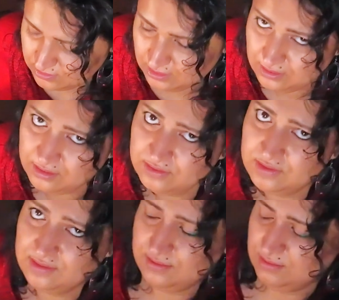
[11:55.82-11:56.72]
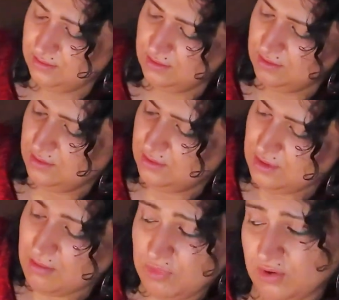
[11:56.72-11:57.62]
technologies.
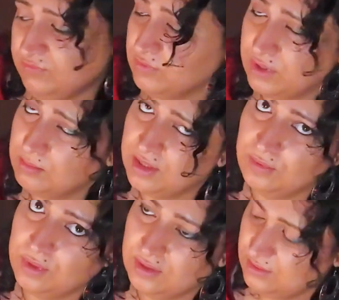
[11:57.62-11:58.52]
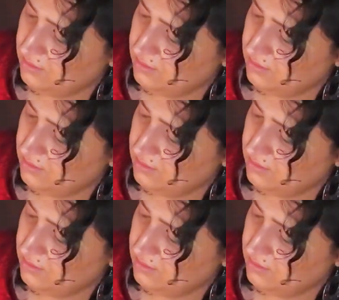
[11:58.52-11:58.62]
I'm not for it, by the way.